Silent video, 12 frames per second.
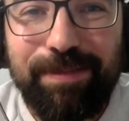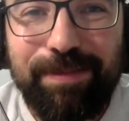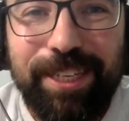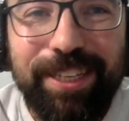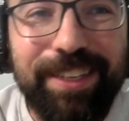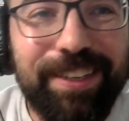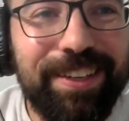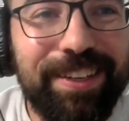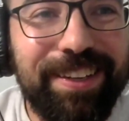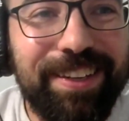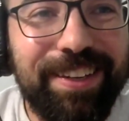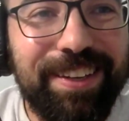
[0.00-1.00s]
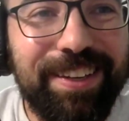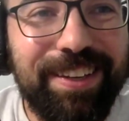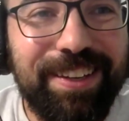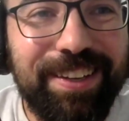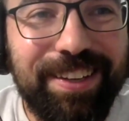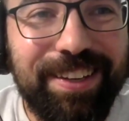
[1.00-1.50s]
to be
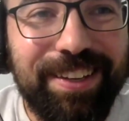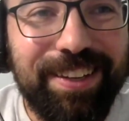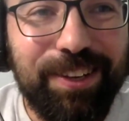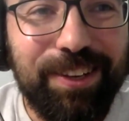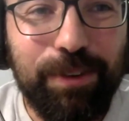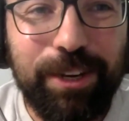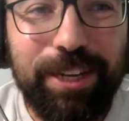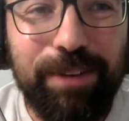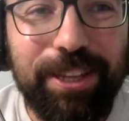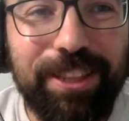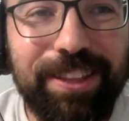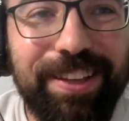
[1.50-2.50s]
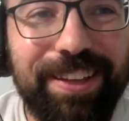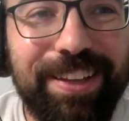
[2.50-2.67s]
working with?